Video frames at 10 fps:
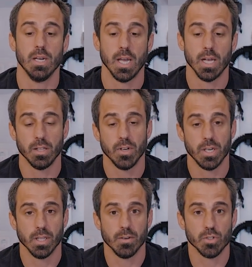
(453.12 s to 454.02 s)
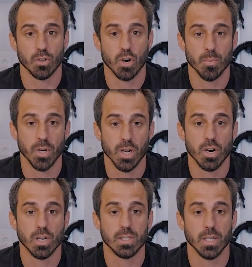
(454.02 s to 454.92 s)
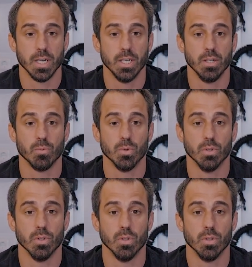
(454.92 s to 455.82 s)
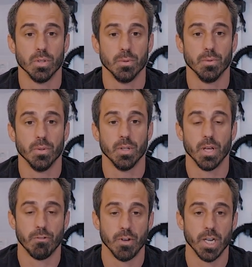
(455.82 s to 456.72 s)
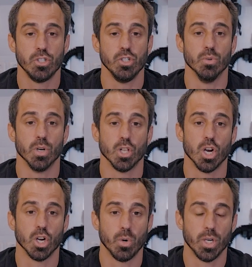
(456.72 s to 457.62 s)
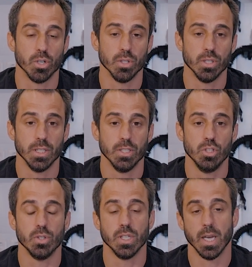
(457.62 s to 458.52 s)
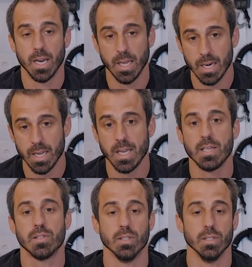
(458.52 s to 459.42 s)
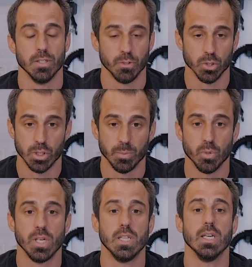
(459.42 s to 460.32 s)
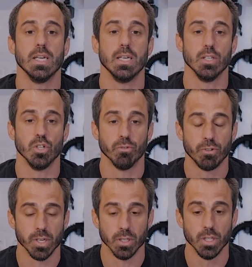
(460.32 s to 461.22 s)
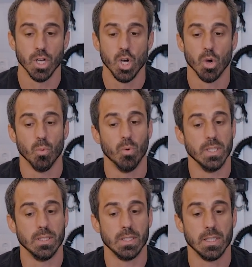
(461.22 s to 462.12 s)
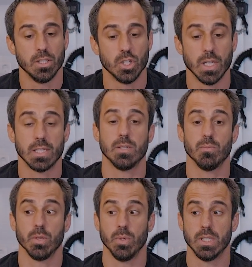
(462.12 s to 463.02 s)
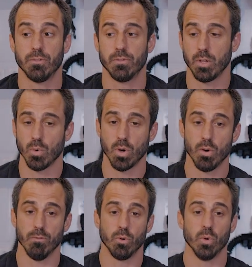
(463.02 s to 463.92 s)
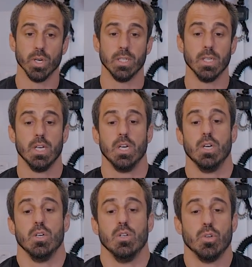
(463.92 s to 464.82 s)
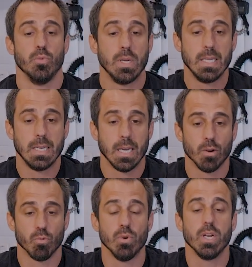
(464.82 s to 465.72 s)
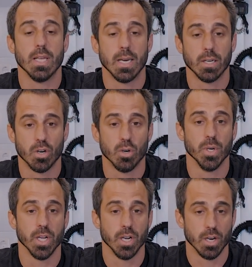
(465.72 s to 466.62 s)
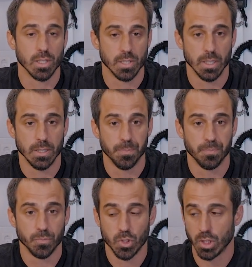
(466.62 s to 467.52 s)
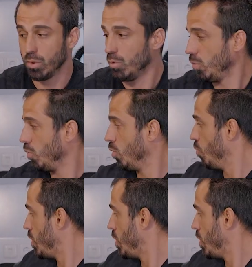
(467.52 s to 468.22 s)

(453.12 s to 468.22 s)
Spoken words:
elevated levels of carbon dioxide will affect you a lot quicker, and you can get headaches and difficulty breathing, and you'll feel winded. So that's something we definitely want to avoid. So we need to get rid of that carbon dioxide. So we